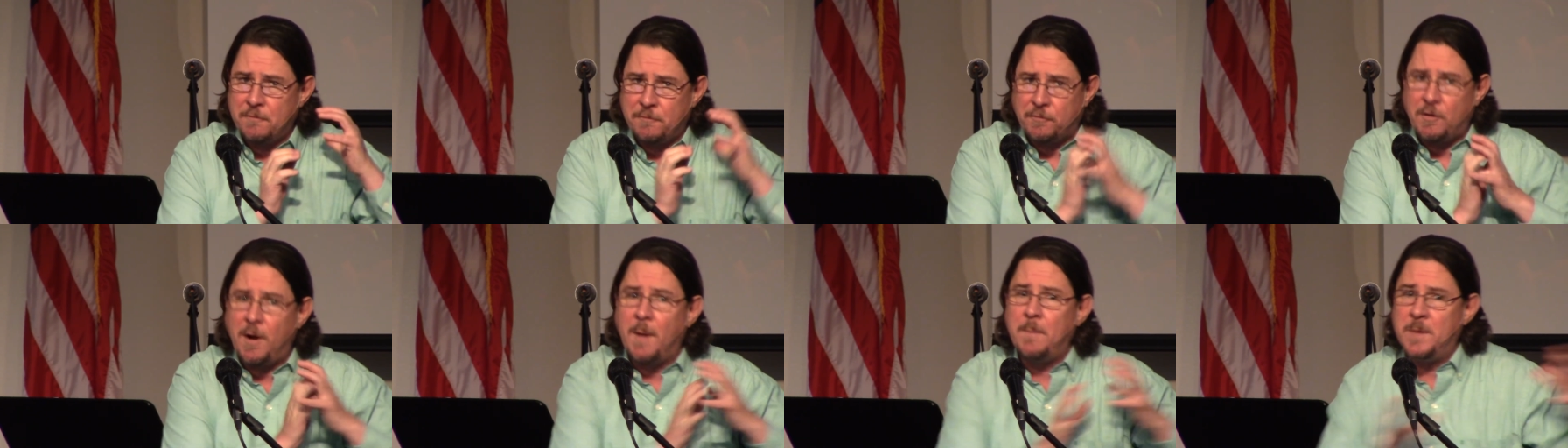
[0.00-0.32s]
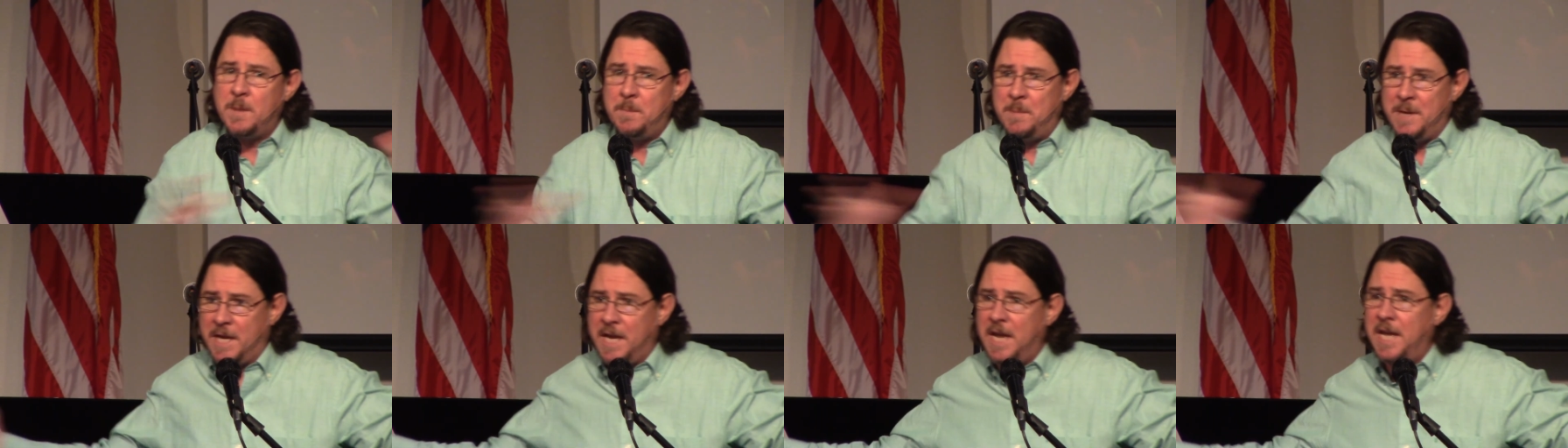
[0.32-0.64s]

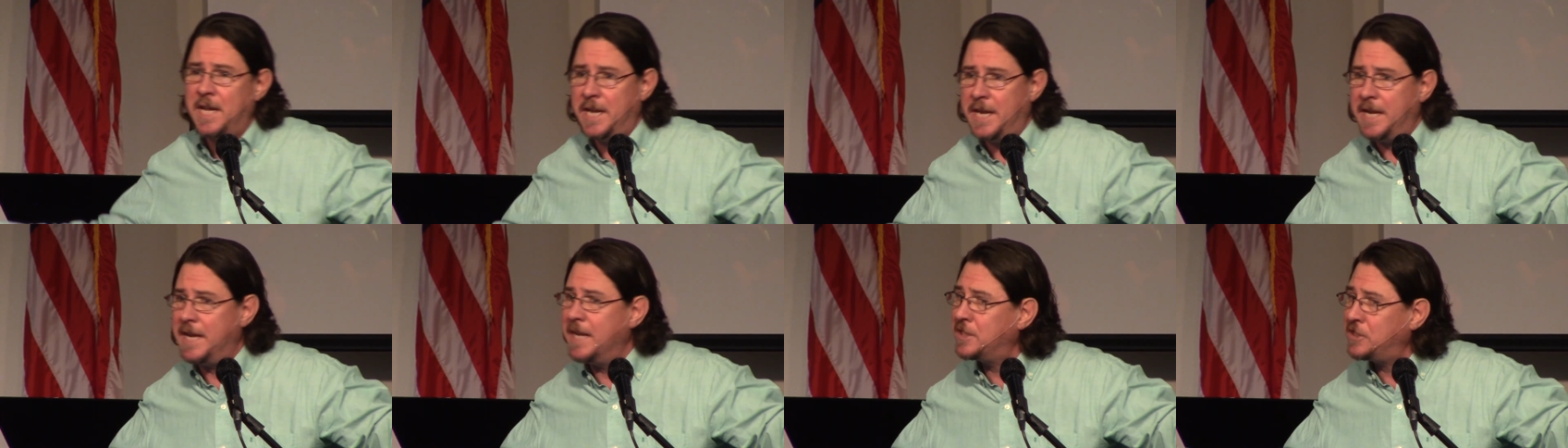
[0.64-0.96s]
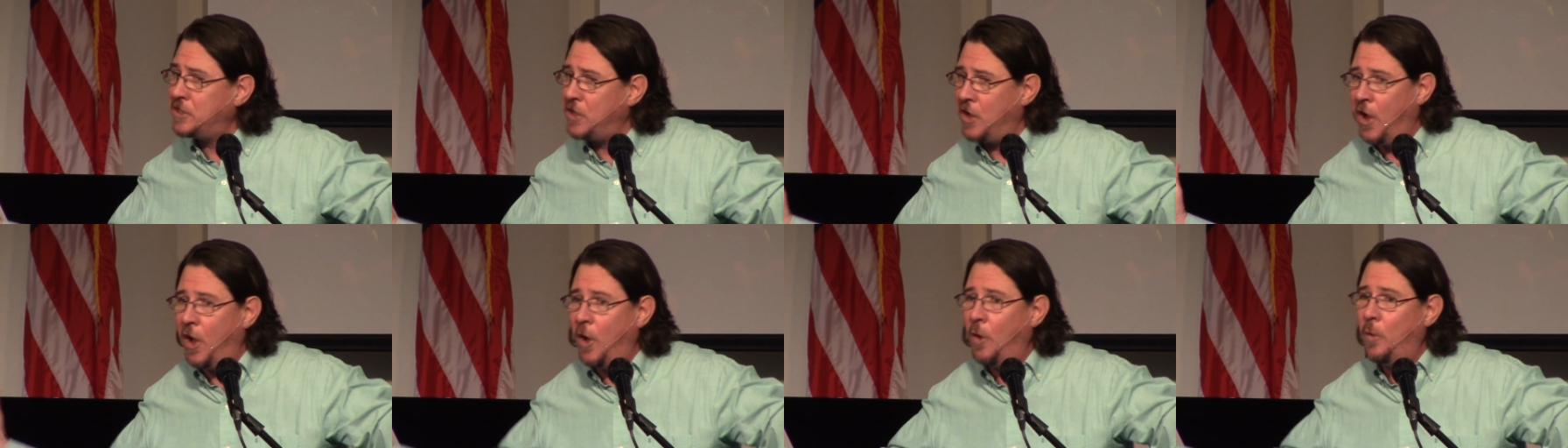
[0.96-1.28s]
from the beginning.
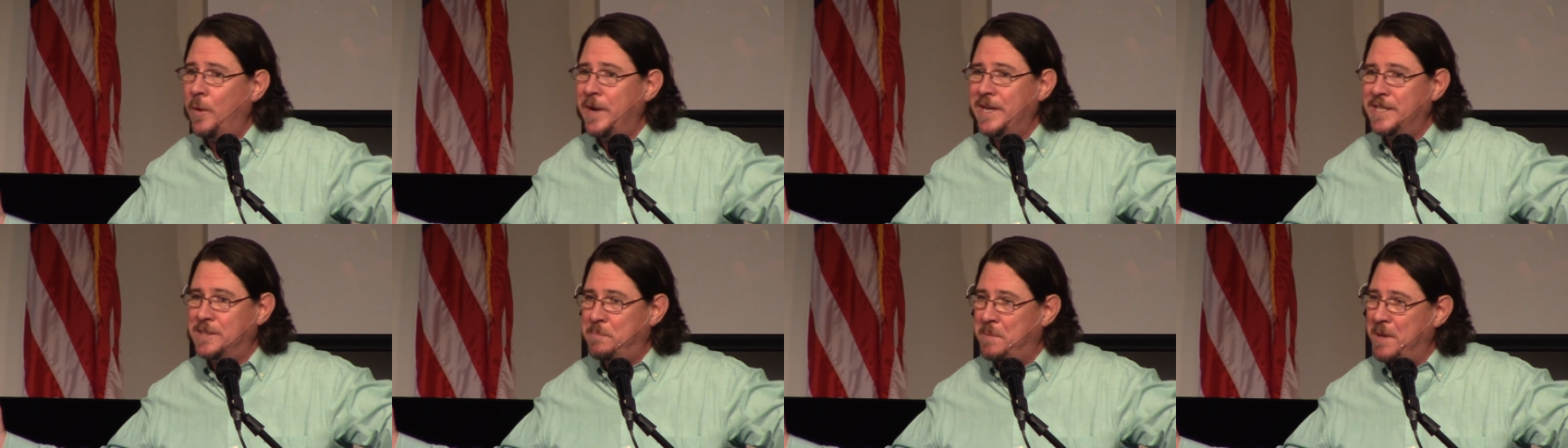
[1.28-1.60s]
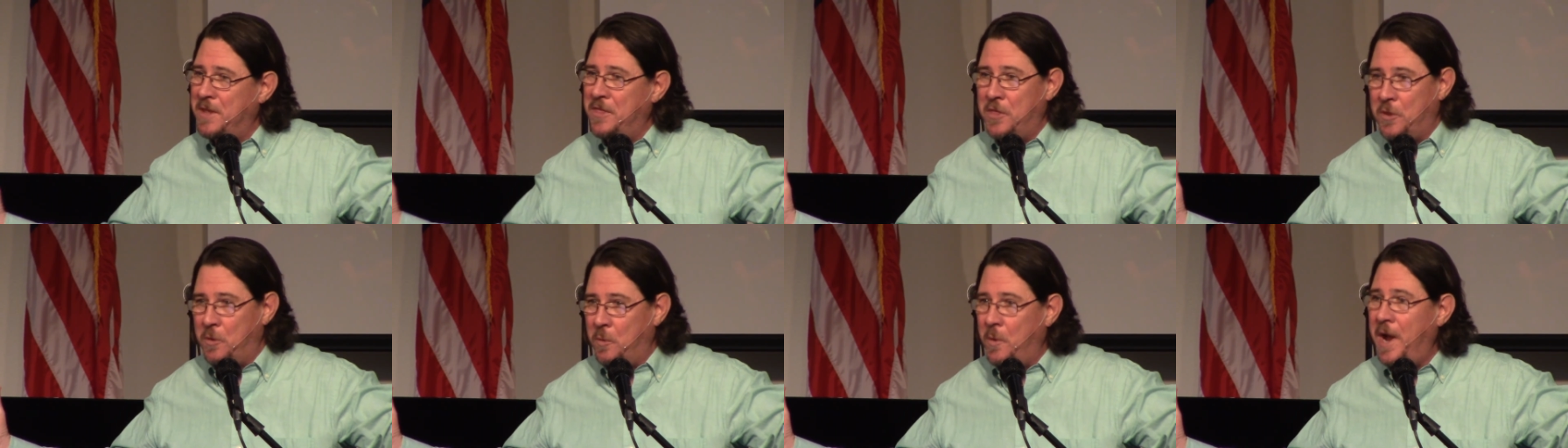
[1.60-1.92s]
It's always
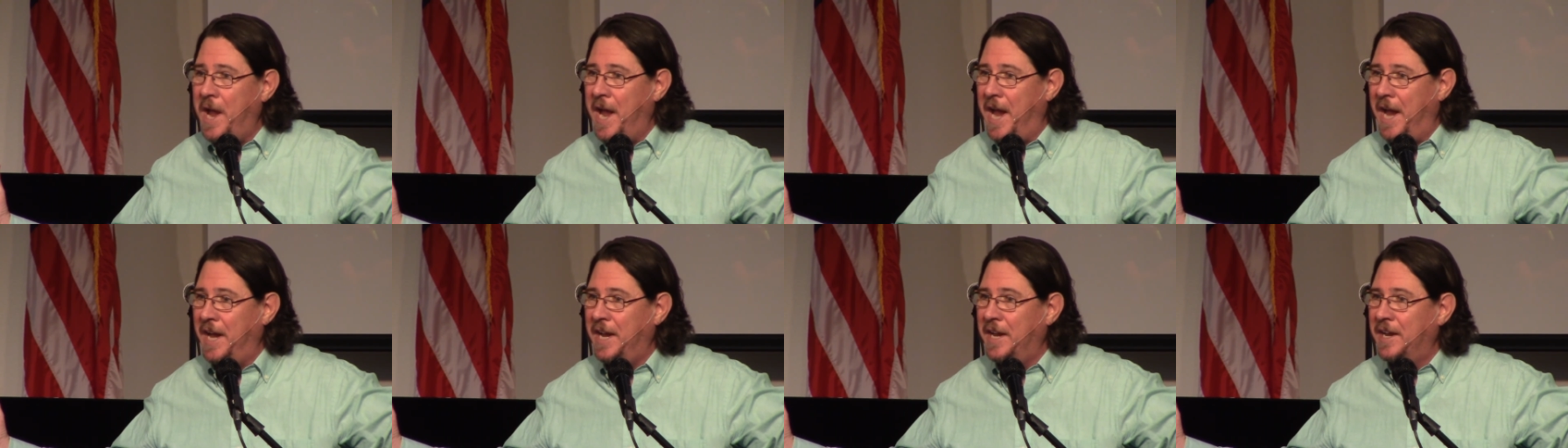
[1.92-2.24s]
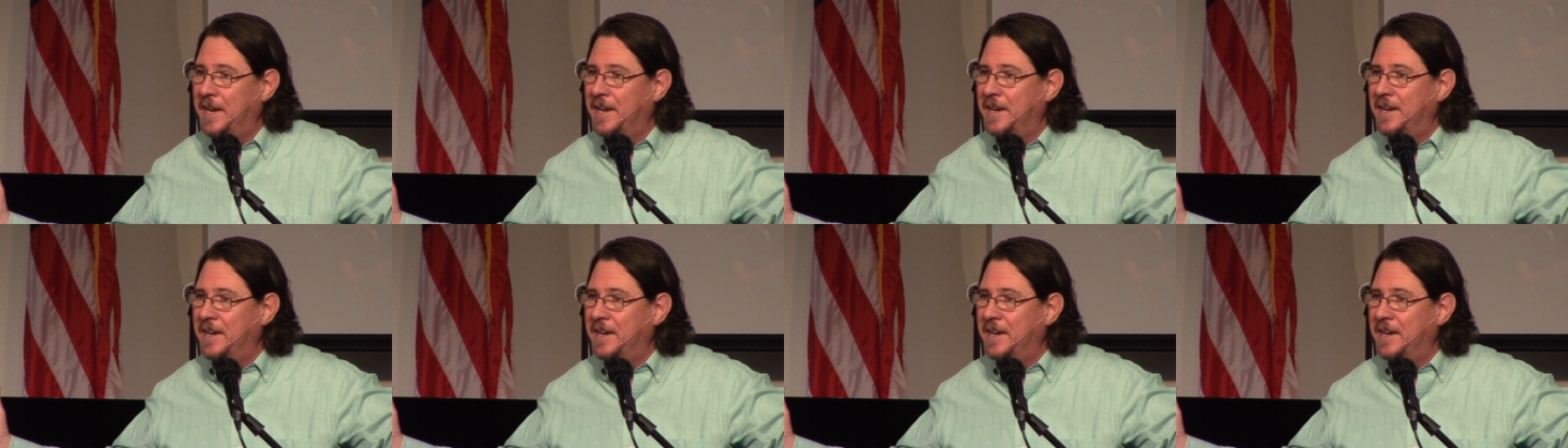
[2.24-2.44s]
been the way.